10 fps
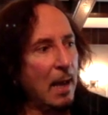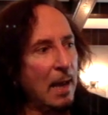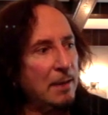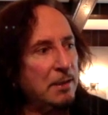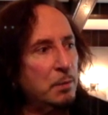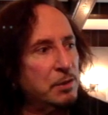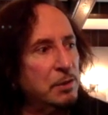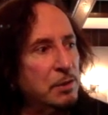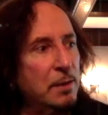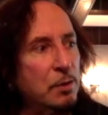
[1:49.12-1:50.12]

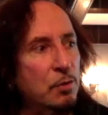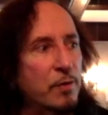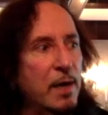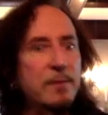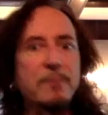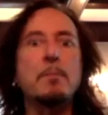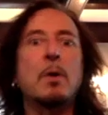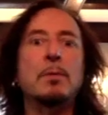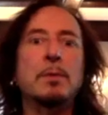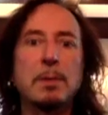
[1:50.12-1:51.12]
switched on to creative
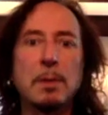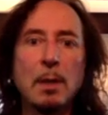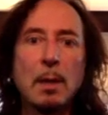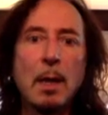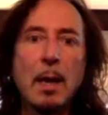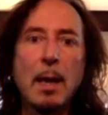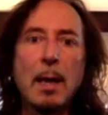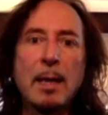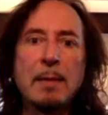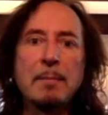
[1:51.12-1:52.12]
mode,
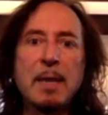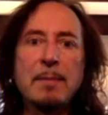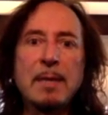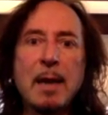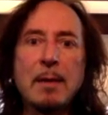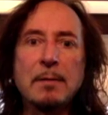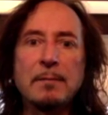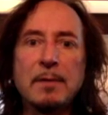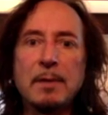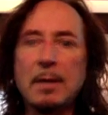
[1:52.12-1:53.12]
and maybe out
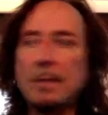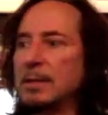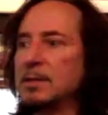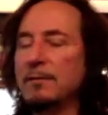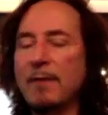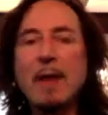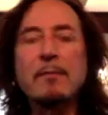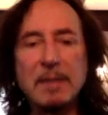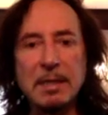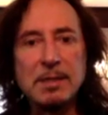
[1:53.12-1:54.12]
of a
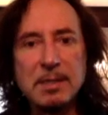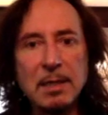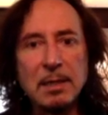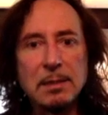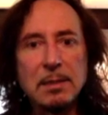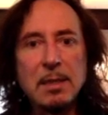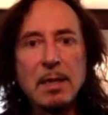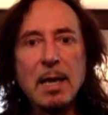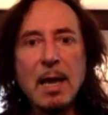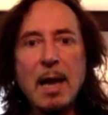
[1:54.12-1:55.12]
survival instinct,
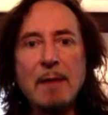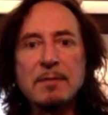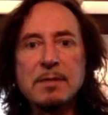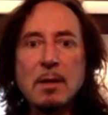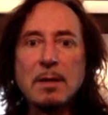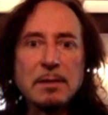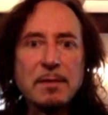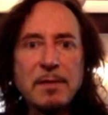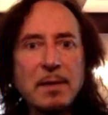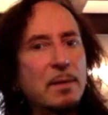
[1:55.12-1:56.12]
I was starting to
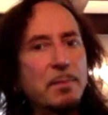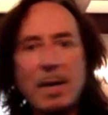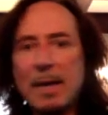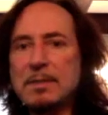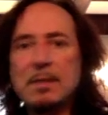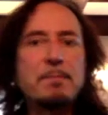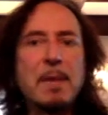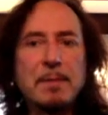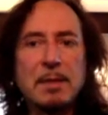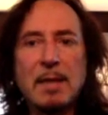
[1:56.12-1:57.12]
think that perhaps this
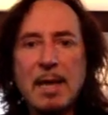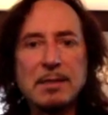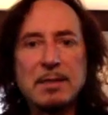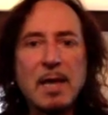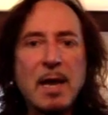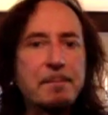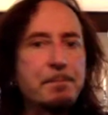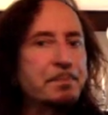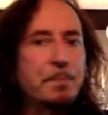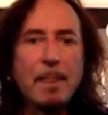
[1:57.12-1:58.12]
may be the last
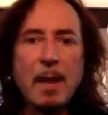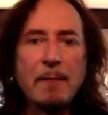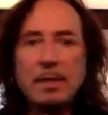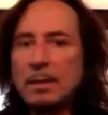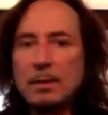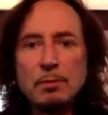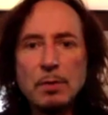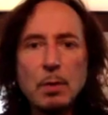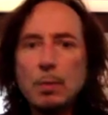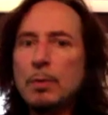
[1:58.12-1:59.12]
time I would get to
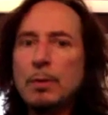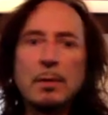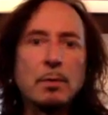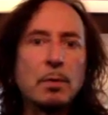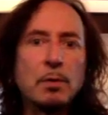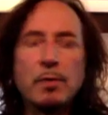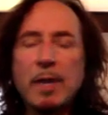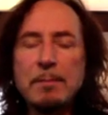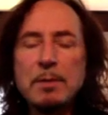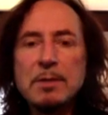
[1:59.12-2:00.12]
record or
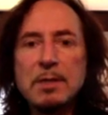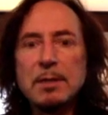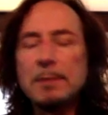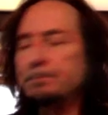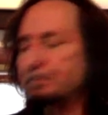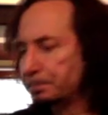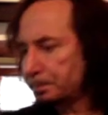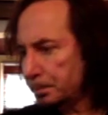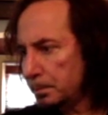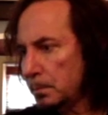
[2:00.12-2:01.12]
create music.
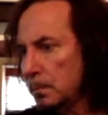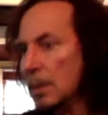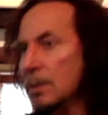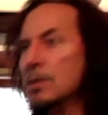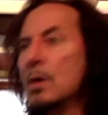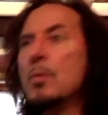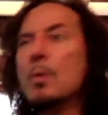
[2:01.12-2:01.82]
So